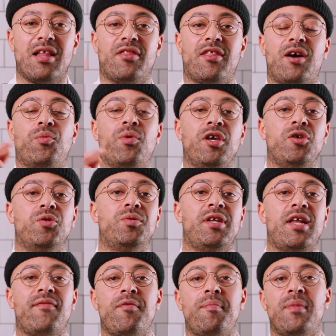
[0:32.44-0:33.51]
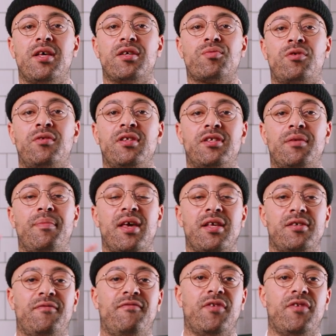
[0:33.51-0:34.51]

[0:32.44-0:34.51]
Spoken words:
and that way you will never miss one of these amazing